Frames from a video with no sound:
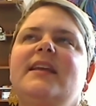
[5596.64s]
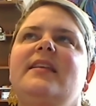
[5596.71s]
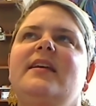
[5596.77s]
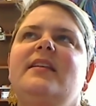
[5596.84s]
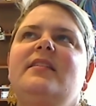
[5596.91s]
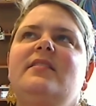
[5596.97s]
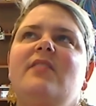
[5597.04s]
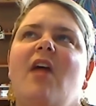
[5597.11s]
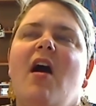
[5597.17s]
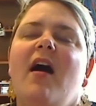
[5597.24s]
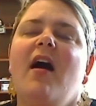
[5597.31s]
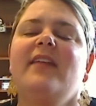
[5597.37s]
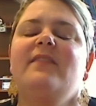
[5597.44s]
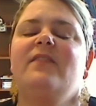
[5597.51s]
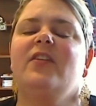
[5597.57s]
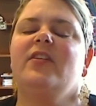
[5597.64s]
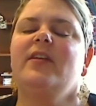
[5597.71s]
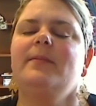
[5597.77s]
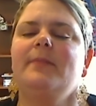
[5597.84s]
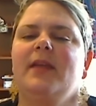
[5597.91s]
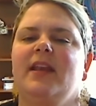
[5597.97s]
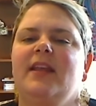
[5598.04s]
not very
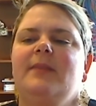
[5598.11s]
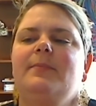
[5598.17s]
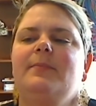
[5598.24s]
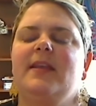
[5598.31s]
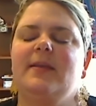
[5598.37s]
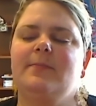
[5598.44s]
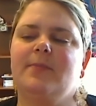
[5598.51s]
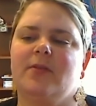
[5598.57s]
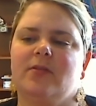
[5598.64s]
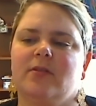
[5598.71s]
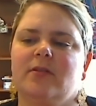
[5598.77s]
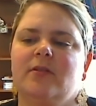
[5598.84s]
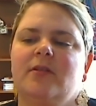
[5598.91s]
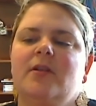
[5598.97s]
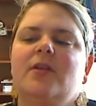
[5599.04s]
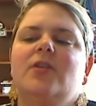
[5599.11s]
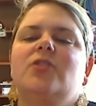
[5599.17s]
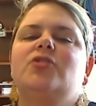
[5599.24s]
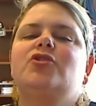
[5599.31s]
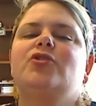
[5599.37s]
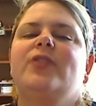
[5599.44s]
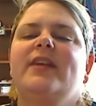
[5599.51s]
many people
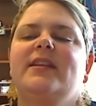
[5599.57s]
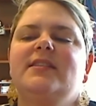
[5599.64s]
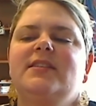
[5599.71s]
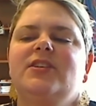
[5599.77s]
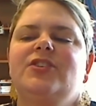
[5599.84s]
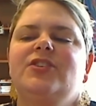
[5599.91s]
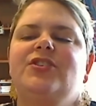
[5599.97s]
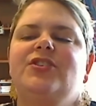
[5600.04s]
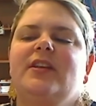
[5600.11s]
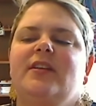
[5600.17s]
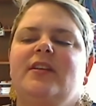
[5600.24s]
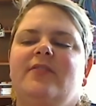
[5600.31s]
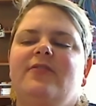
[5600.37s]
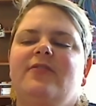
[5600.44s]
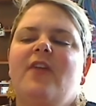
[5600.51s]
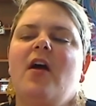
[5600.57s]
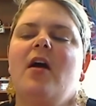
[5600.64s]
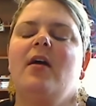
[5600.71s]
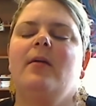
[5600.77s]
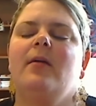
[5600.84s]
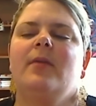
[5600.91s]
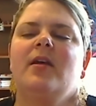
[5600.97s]
transition
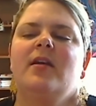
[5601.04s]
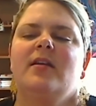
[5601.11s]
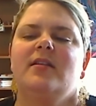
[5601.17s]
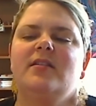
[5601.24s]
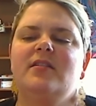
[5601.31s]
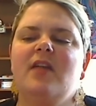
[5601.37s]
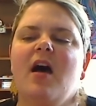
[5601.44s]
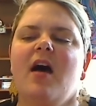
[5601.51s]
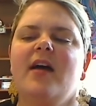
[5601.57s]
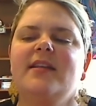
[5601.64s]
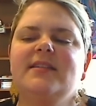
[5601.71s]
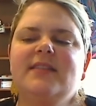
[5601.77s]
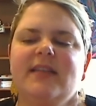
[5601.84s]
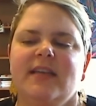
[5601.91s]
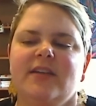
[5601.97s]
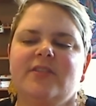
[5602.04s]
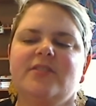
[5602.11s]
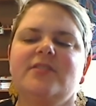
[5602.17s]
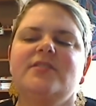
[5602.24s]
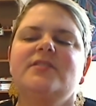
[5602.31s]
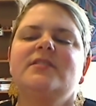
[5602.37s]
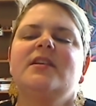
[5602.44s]
from
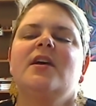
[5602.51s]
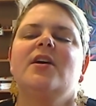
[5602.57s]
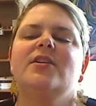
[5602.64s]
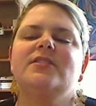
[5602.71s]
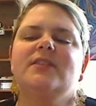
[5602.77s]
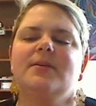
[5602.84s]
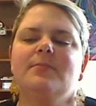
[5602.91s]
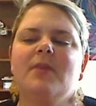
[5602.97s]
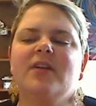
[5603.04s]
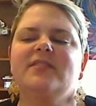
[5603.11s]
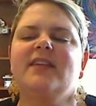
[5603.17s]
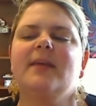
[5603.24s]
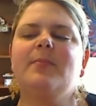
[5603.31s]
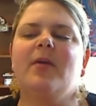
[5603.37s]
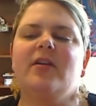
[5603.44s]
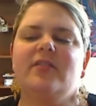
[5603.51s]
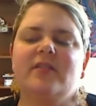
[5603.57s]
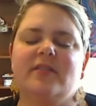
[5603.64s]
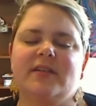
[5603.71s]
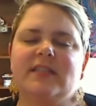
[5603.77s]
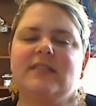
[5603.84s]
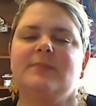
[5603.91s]
non-daters to multi-partner
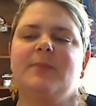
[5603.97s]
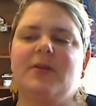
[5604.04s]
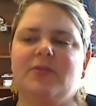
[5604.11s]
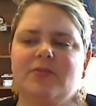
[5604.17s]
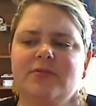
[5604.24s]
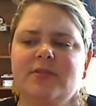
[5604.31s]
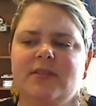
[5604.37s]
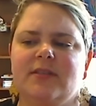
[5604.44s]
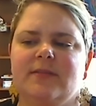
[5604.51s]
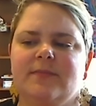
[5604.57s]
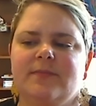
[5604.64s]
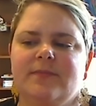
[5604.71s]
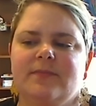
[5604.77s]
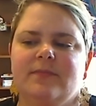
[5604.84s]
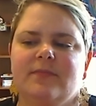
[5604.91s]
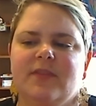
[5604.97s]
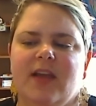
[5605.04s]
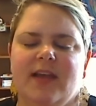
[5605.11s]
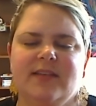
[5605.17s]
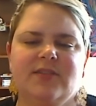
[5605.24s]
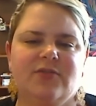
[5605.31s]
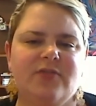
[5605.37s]
exposed.
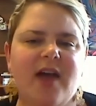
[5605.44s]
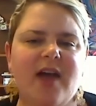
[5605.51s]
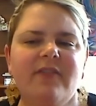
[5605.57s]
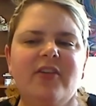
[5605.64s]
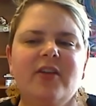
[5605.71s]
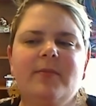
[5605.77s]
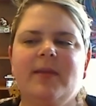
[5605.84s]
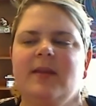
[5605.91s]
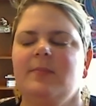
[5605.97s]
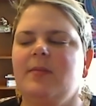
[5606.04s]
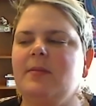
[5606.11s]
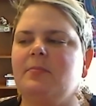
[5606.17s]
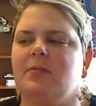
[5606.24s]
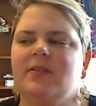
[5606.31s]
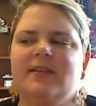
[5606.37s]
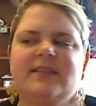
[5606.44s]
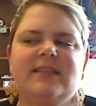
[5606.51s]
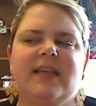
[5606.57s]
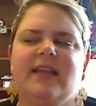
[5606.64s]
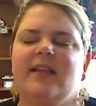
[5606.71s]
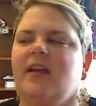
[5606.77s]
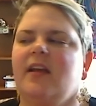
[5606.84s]
Okay, so not very many people, let's
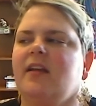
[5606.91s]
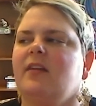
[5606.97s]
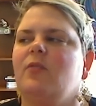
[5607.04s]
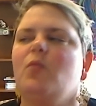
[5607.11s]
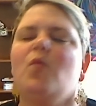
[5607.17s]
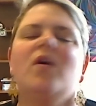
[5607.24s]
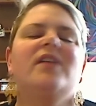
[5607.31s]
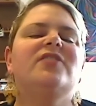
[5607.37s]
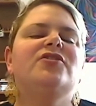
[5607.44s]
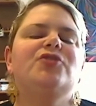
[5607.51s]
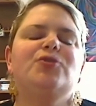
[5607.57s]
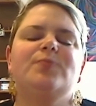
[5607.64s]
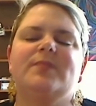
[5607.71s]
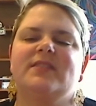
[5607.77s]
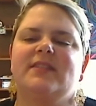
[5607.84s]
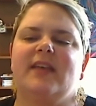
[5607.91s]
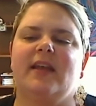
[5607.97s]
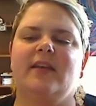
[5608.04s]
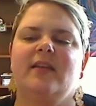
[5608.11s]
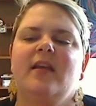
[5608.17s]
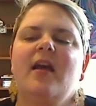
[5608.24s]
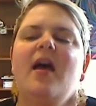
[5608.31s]
say like 1 or 2%.
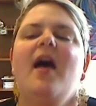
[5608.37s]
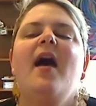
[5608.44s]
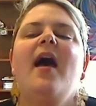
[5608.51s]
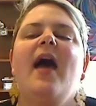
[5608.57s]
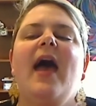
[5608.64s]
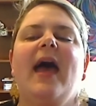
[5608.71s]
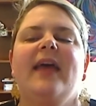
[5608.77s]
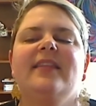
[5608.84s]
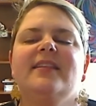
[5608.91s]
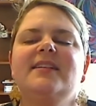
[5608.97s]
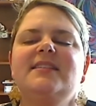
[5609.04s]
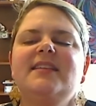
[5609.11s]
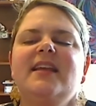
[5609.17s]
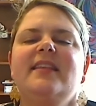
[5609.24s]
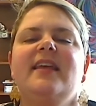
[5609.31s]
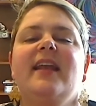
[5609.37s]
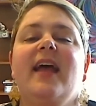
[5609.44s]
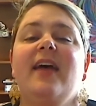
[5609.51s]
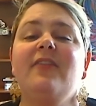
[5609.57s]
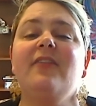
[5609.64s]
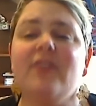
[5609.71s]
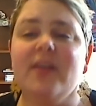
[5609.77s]
And let's say that
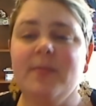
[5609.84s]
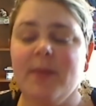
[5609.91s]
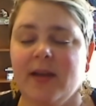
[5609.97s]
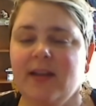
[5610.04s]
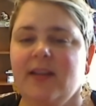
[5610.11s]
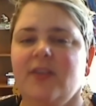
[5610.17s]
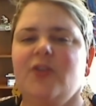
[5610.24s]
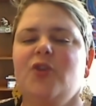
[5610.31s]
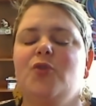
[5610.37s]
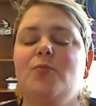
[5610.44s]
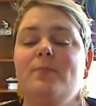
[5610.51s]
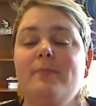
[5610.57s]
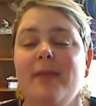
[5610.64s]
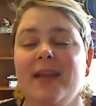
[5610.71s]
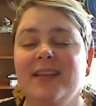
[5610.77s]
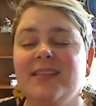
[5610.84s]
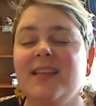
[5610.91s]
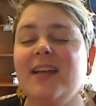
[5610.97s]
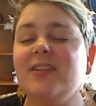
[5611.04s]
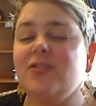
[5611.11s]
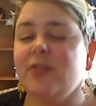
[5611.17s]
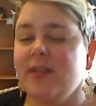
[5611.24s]
everybody who makes
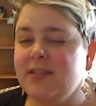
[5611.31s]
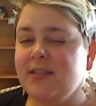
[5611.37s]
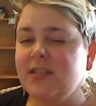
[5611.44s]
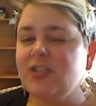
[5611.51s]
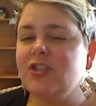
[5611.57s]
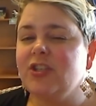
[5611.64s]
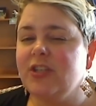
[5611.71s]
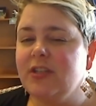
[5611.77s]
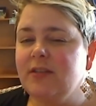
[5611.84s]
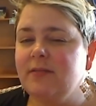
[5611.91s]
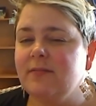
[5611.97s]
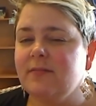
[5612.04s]
that transition